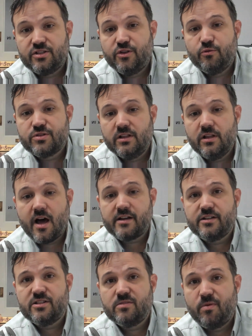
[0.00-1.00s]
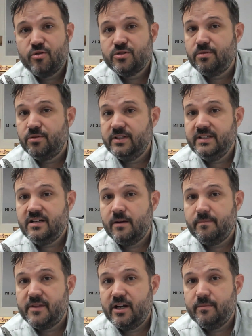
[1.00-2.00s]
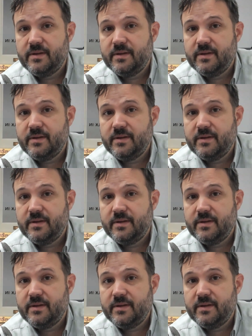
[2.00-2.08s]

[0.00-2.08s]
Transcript: So there was a lot of disposable income there